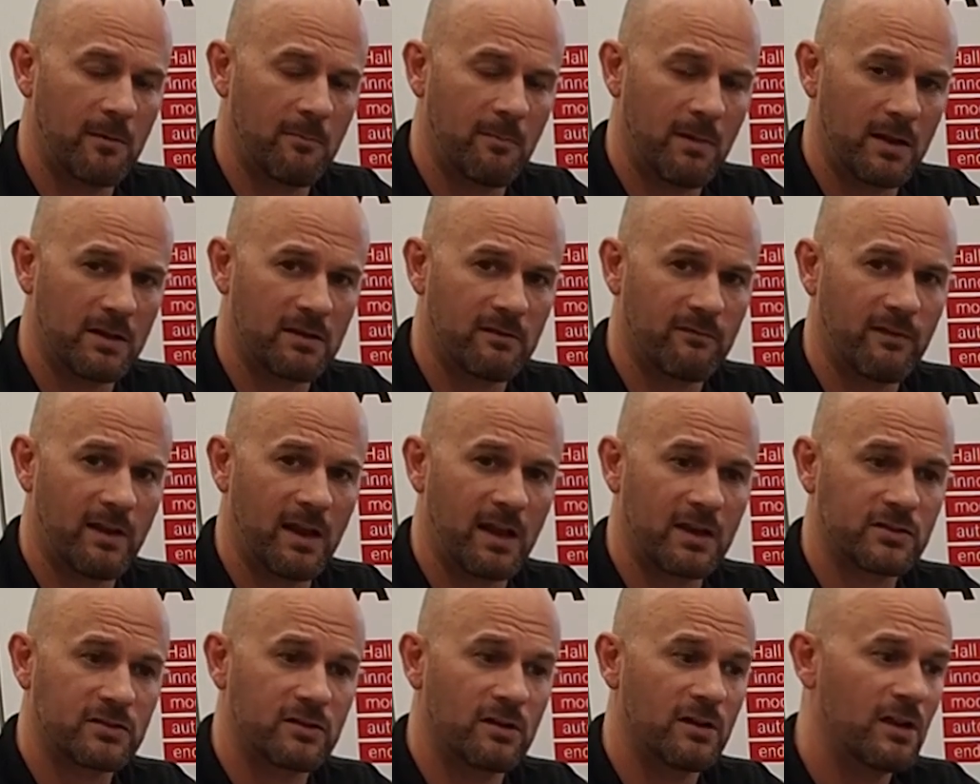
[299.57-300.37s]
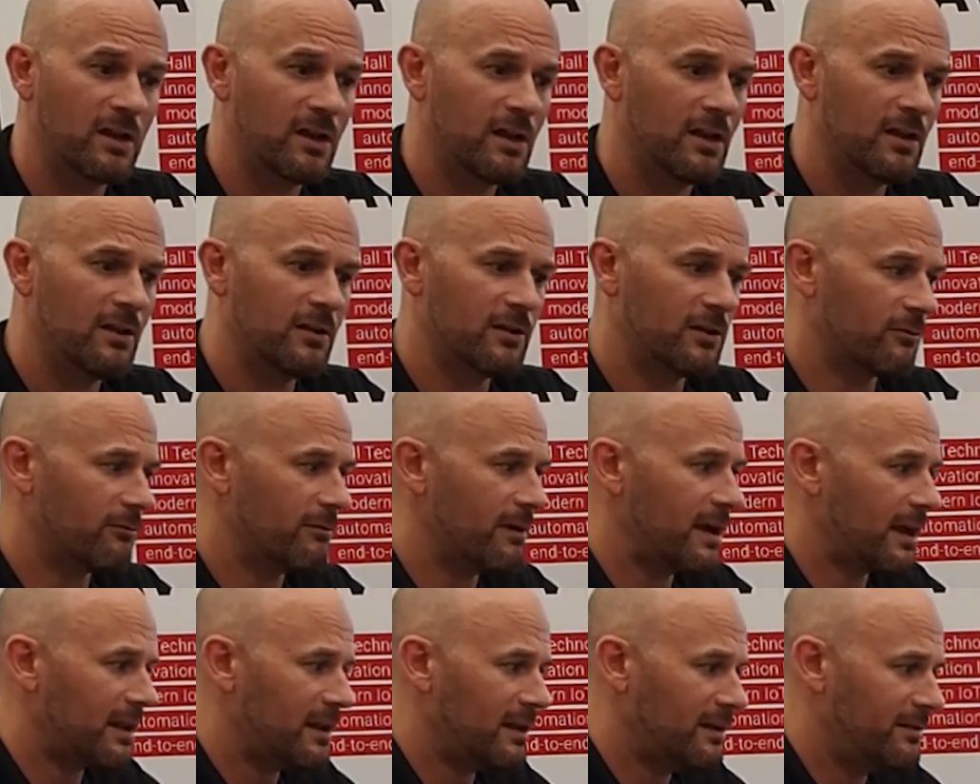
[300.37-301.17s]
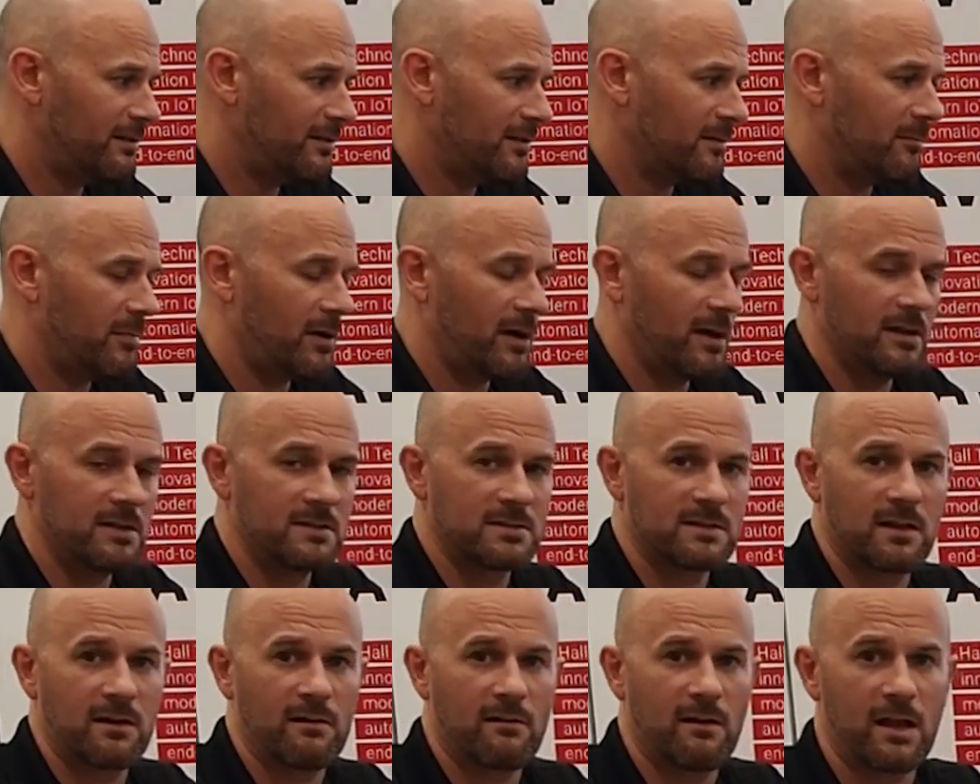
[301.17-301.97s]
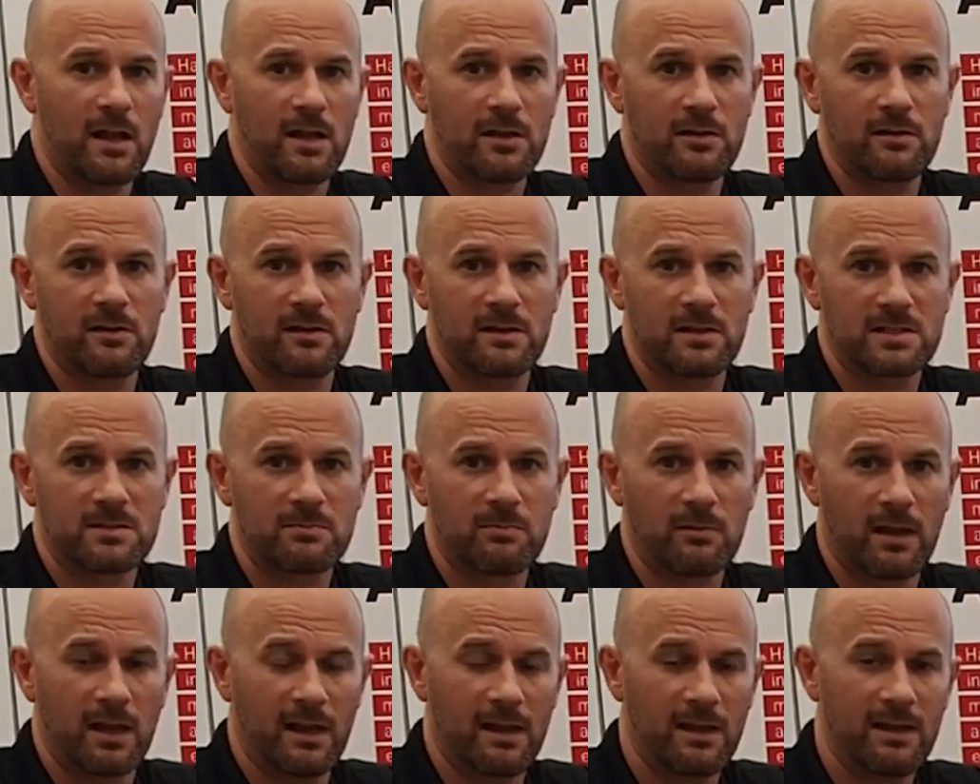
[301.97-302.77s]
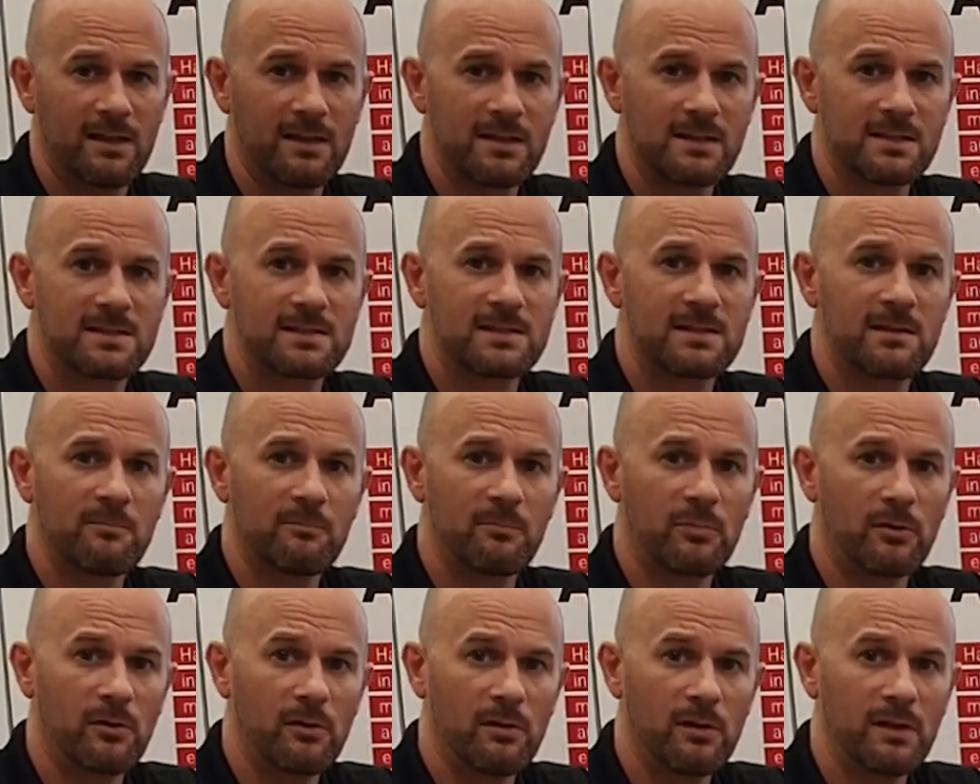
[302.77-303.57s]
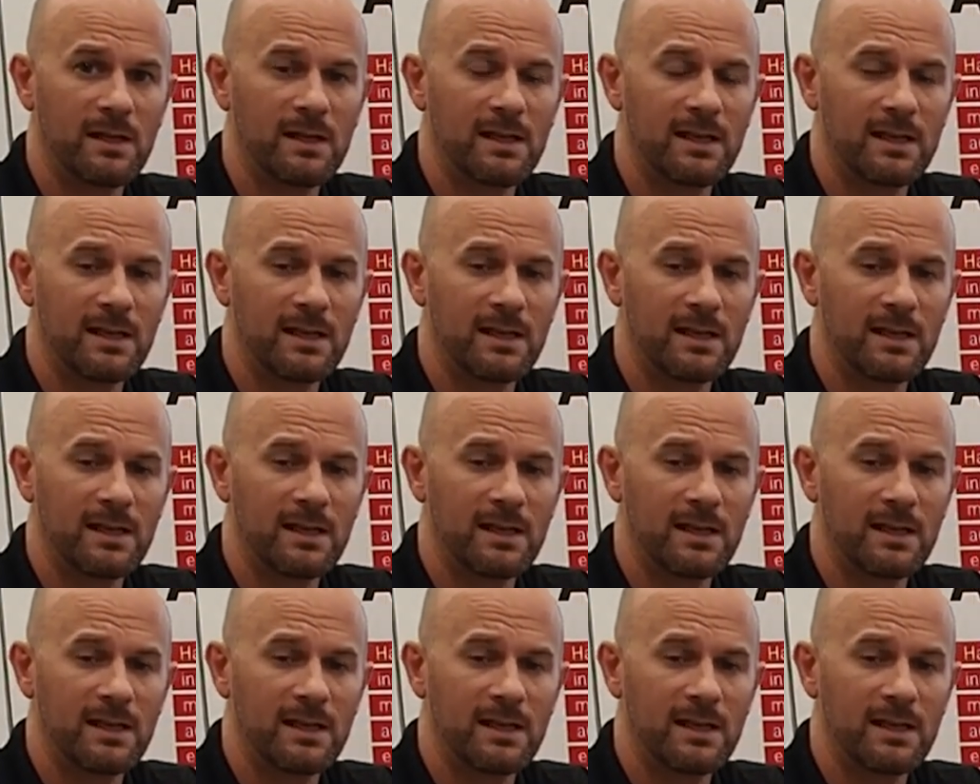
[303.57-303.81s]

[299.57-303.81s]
manufacturer directly to the buttons that are on your display. Simple,